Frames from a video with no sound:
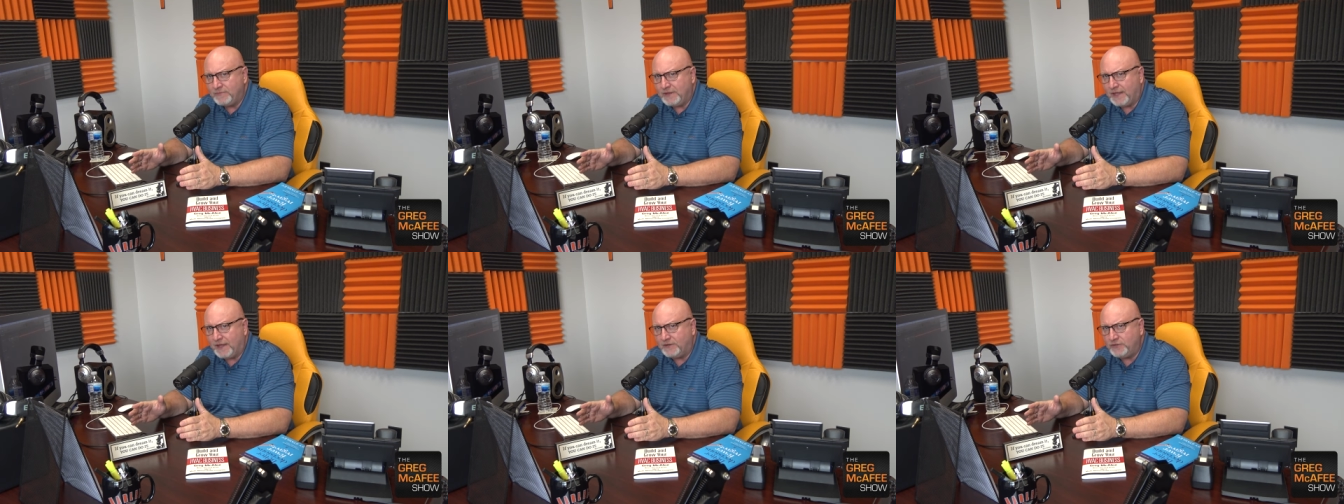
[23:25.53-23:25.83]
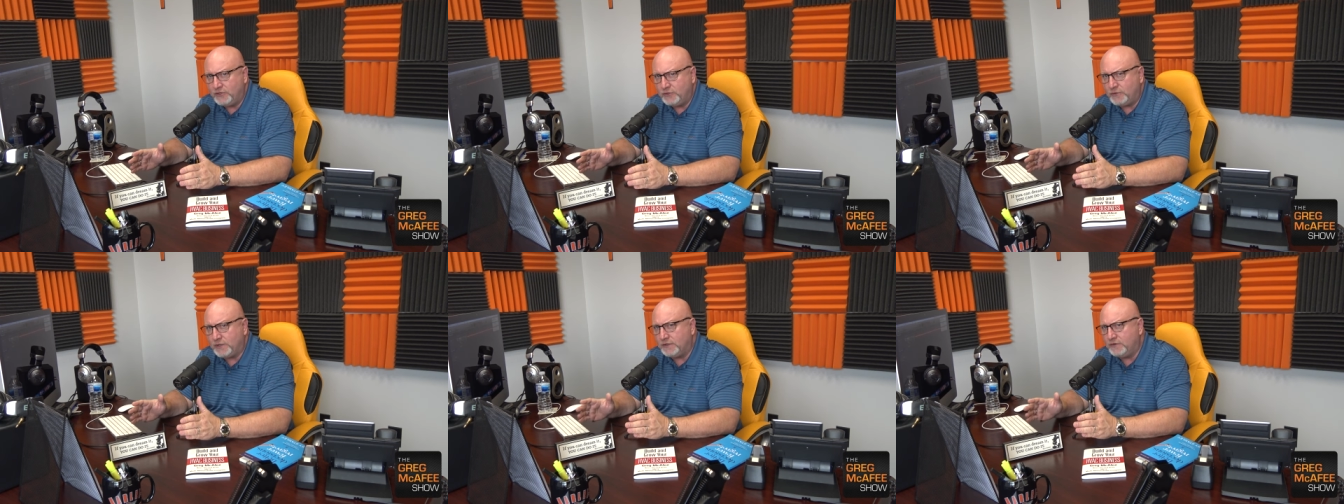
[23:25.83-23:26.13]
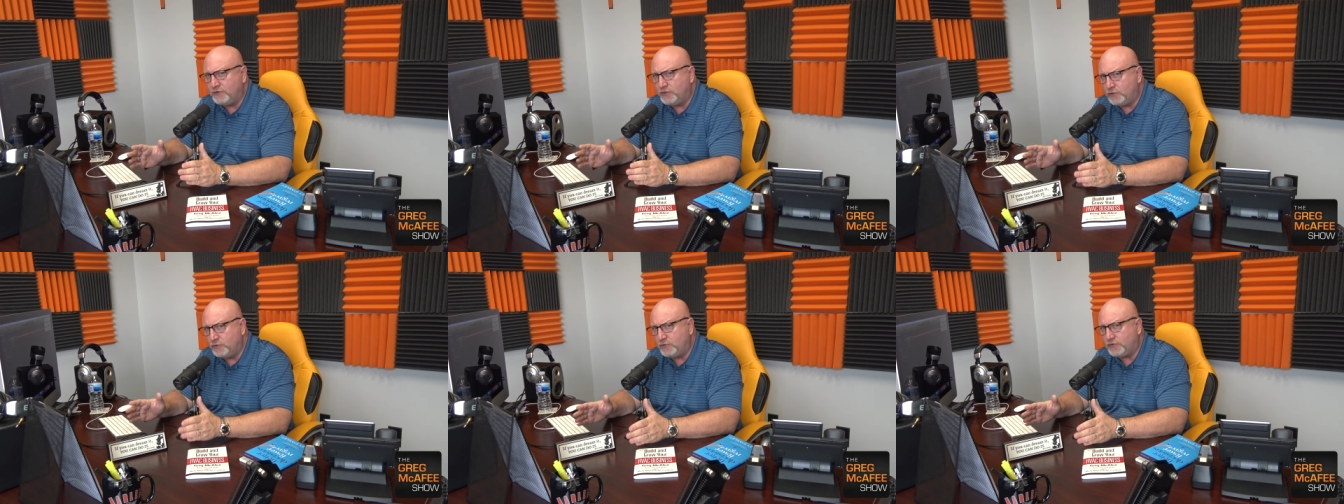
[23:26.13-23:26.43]
And you
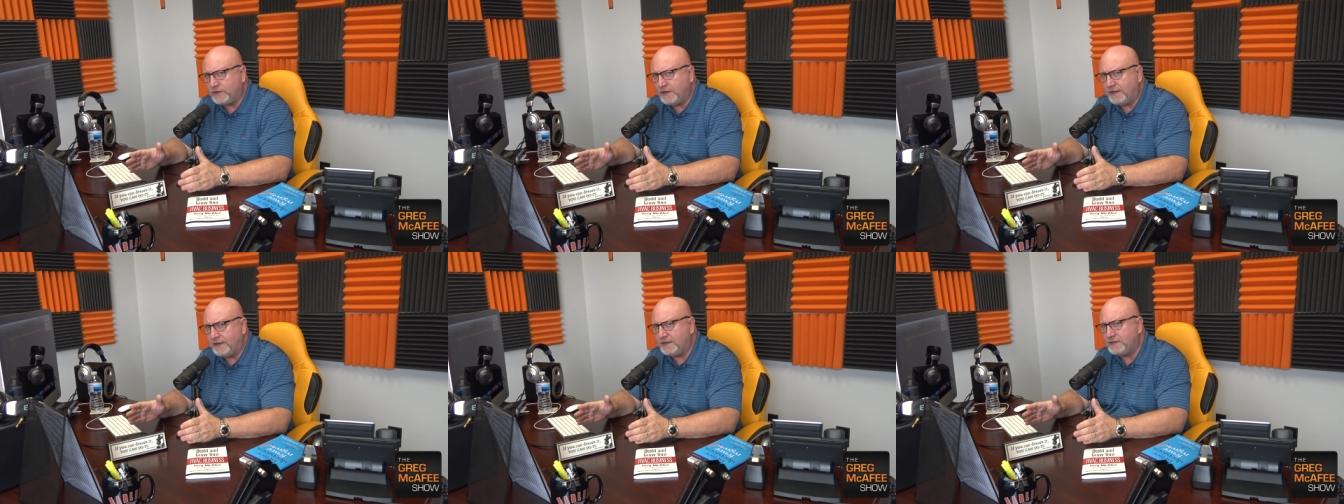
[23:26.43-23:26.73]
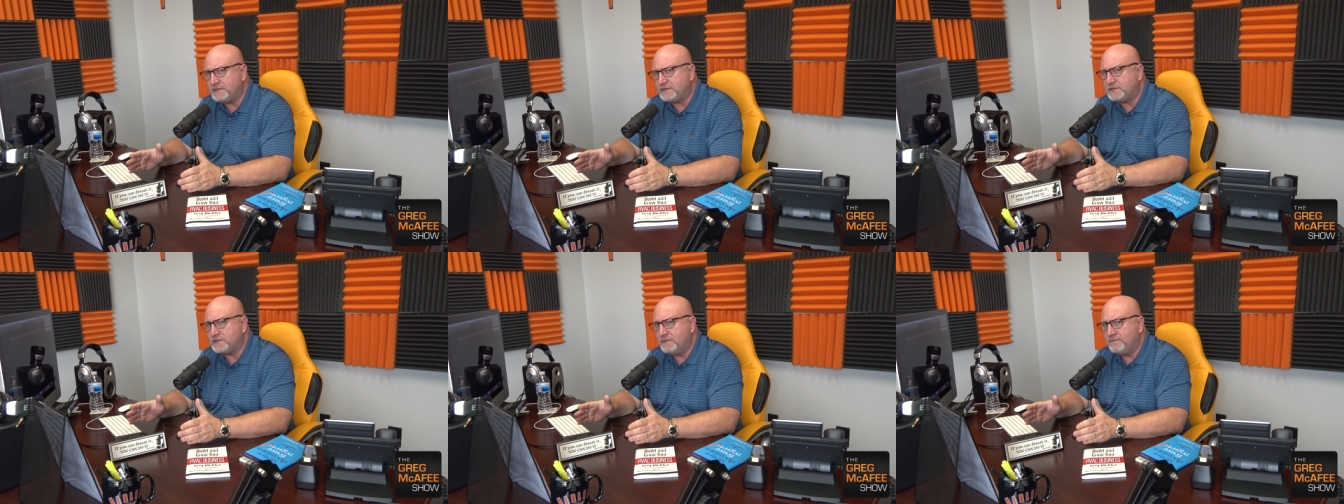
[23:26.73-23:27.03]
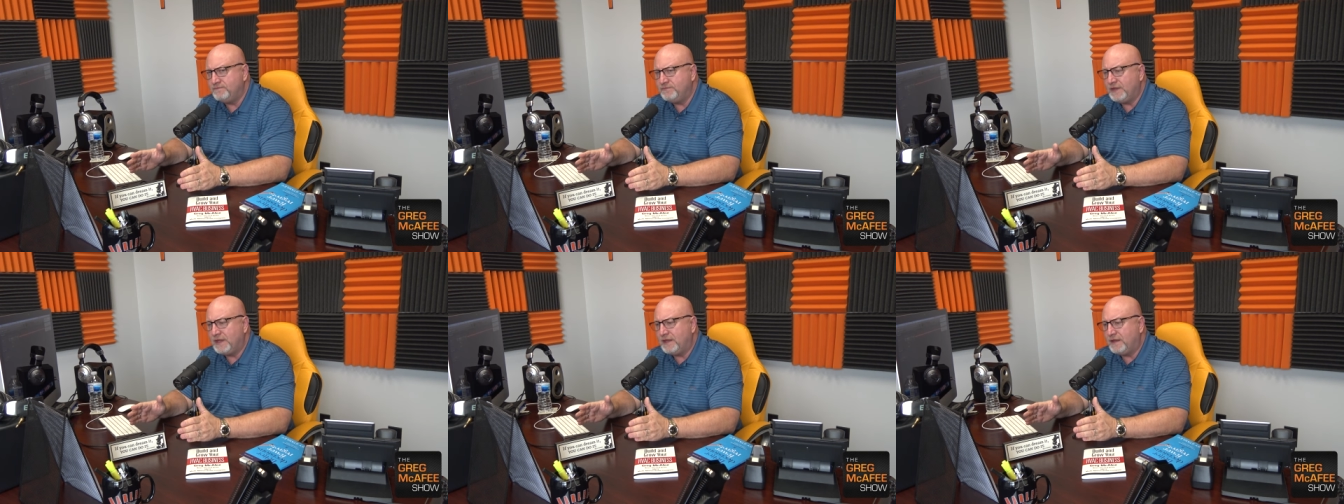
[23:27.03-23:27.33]
can do things
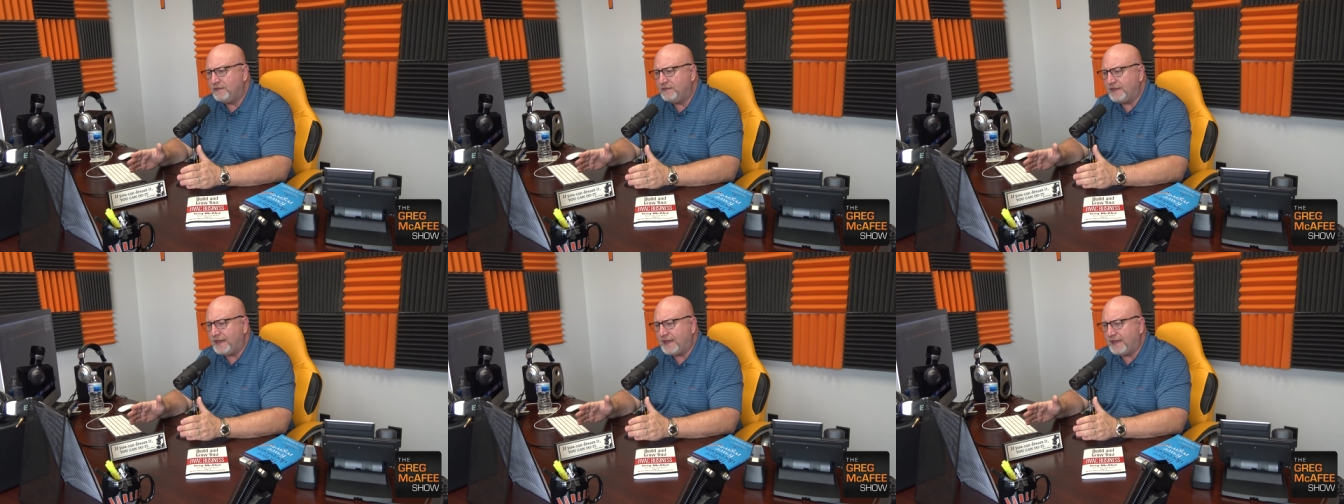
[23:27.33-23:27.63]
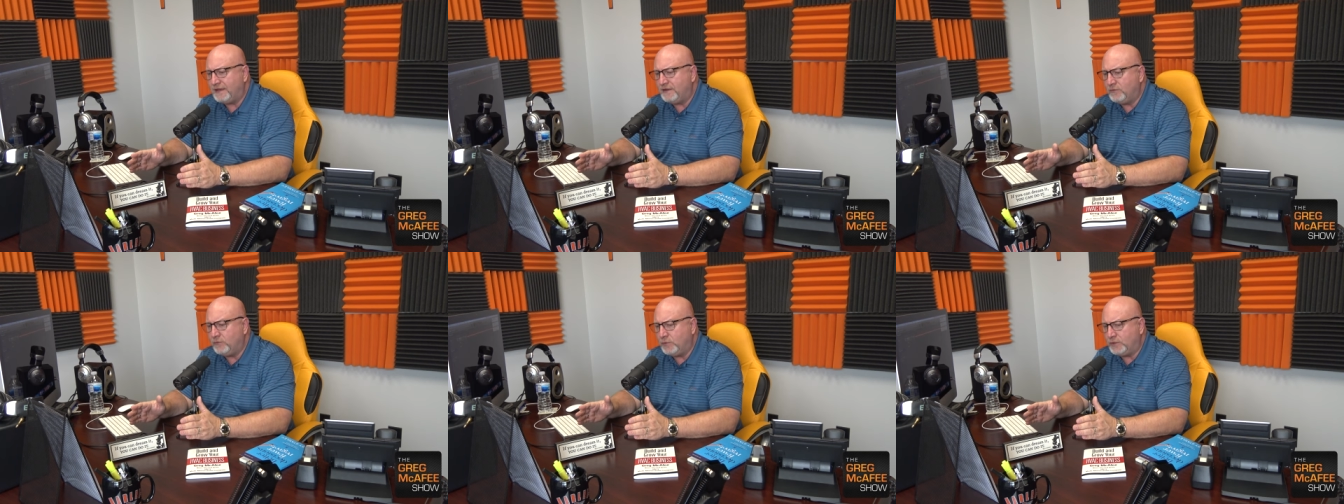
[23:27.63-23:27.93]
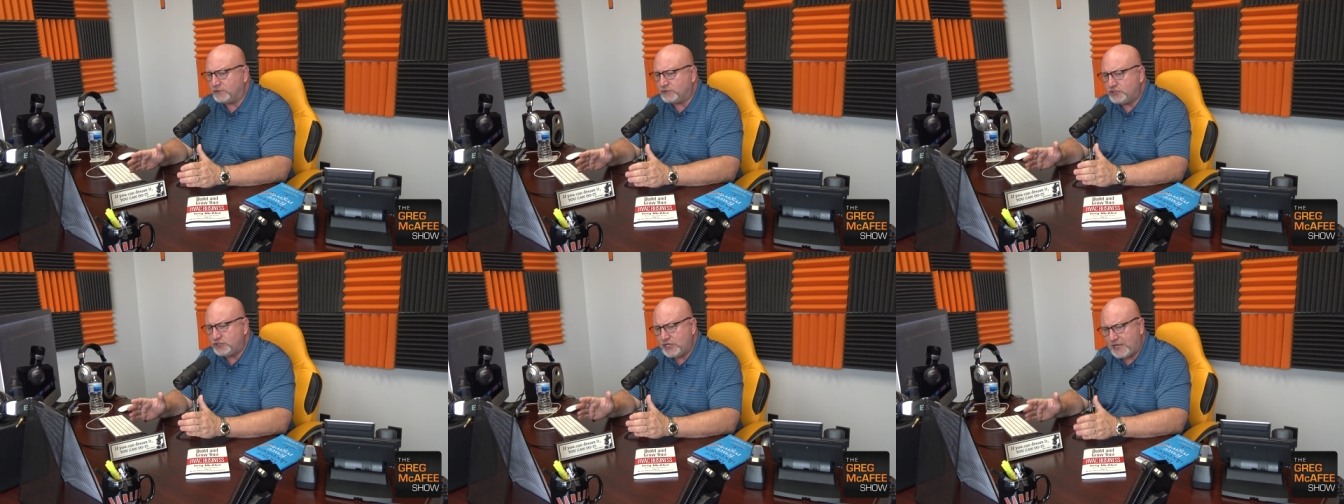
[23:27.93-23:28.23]
that
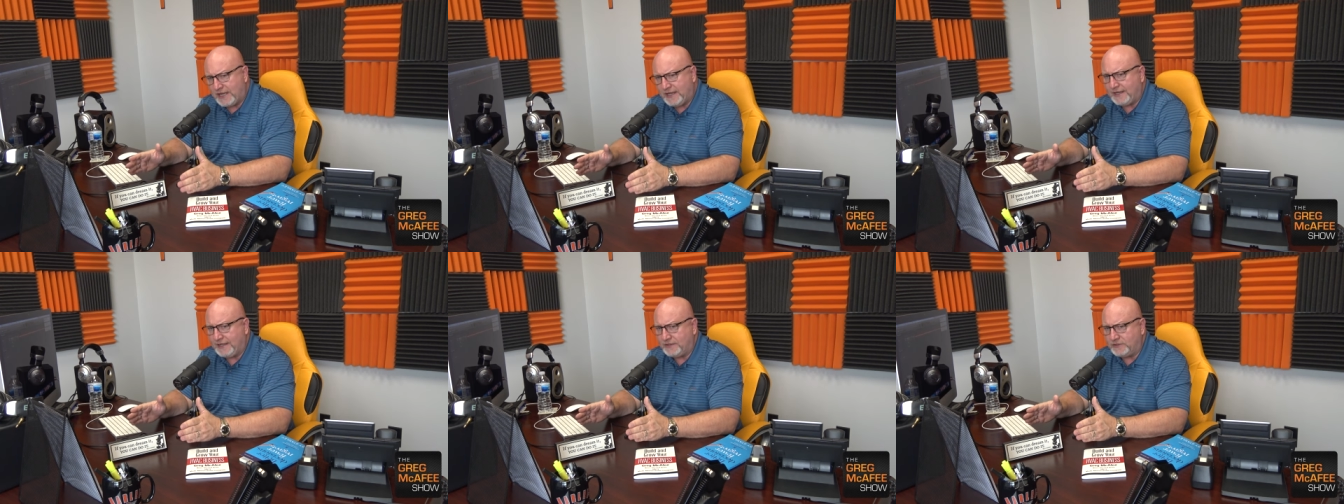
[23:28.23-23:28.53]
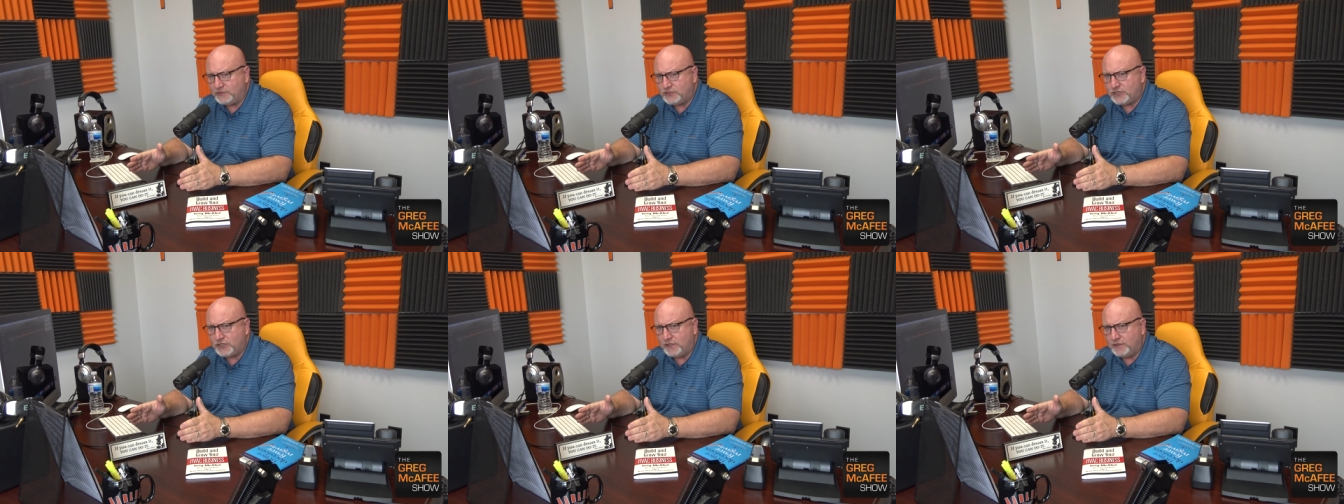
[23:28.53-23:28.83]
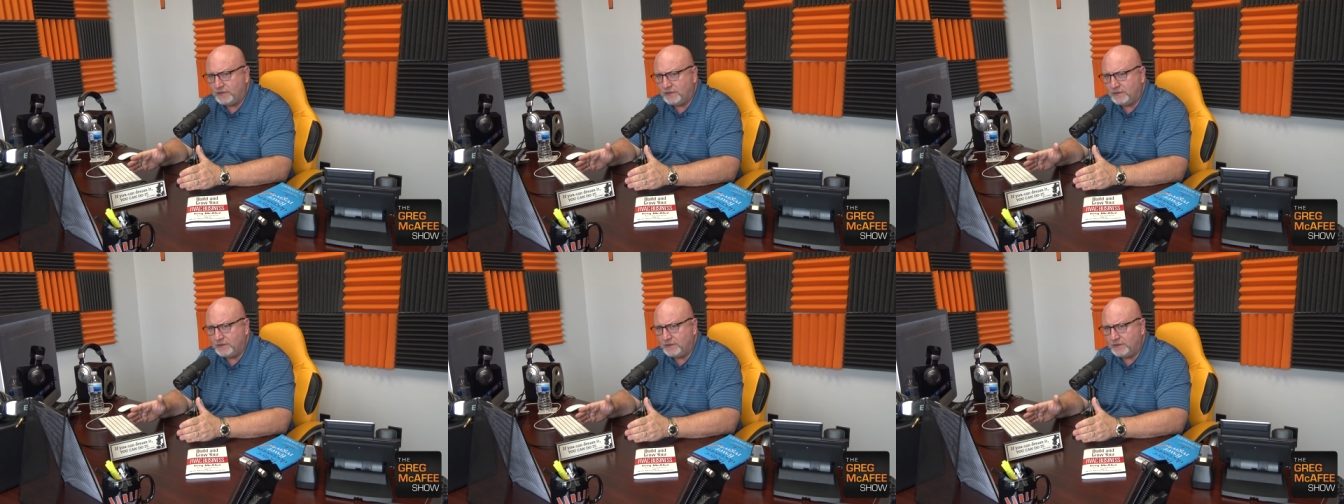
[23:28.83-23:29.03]
will change